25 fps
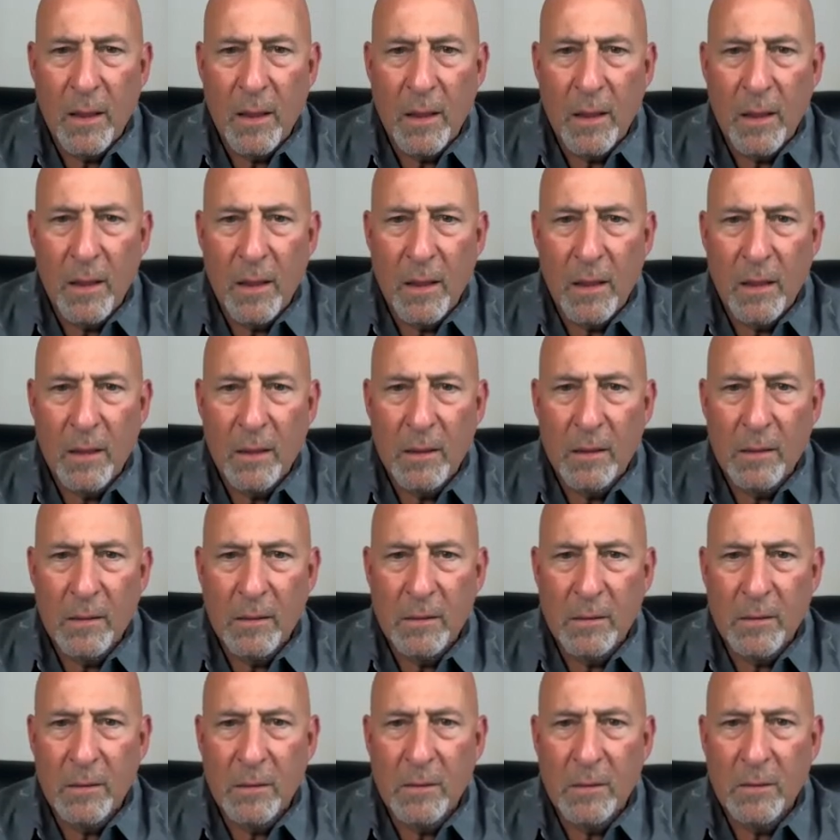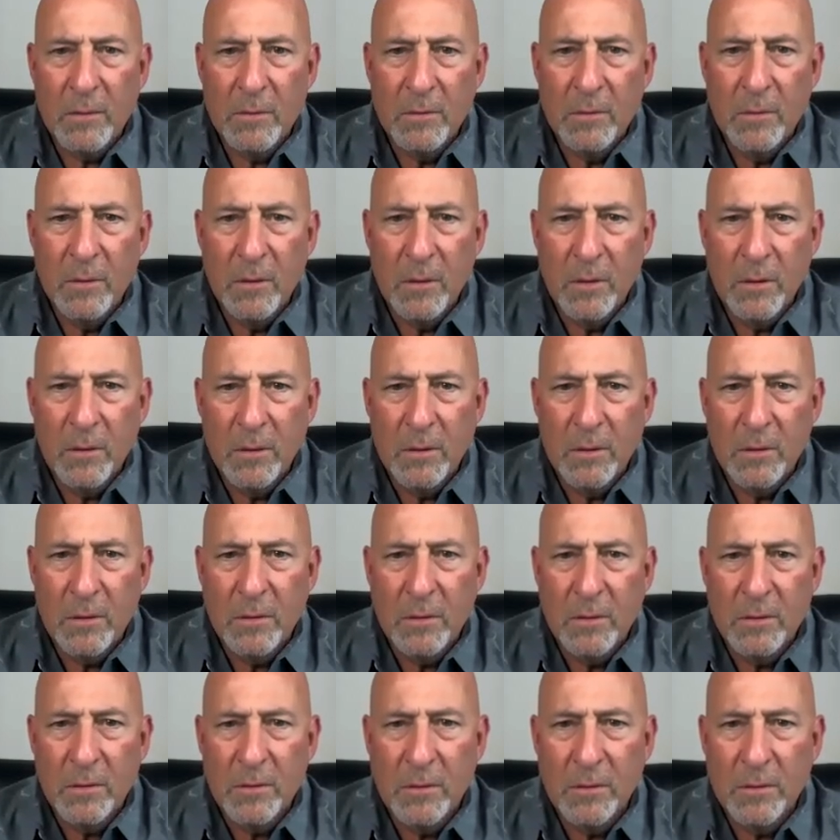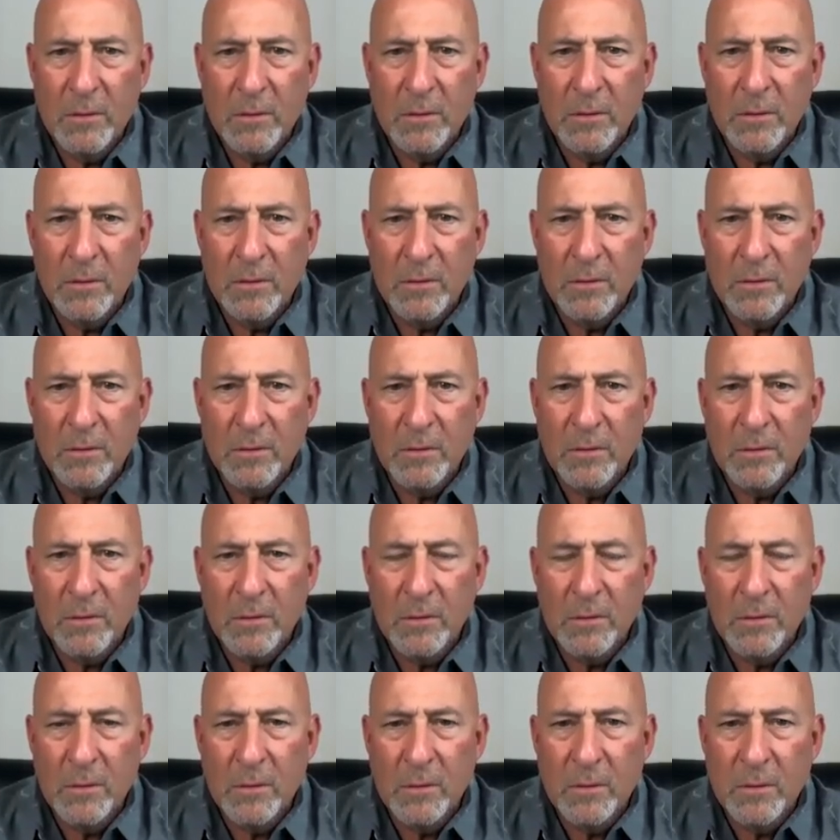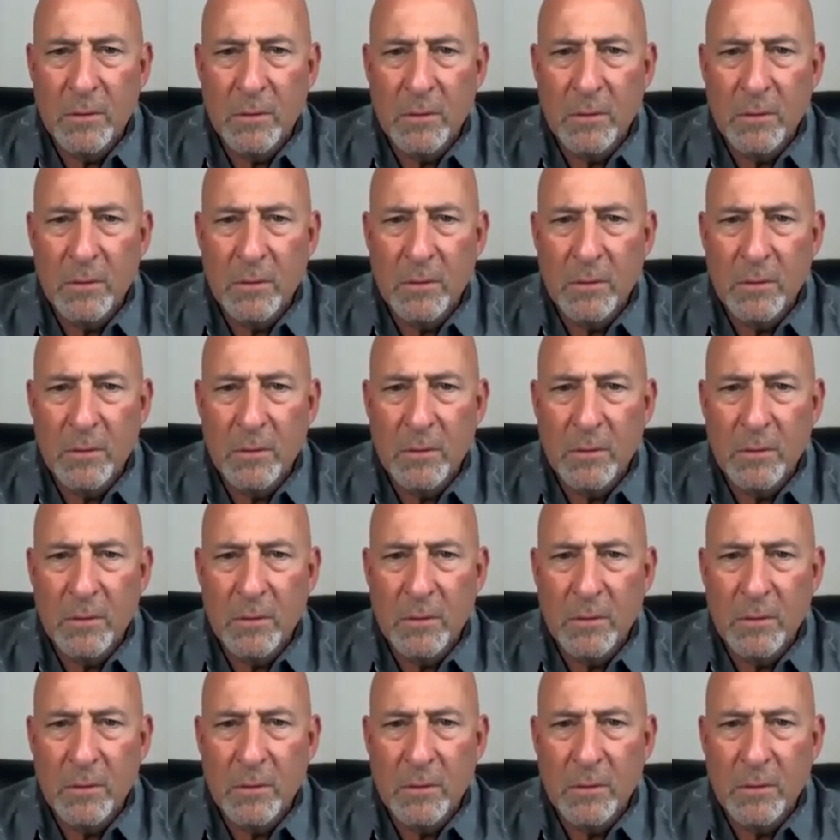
(not speaking)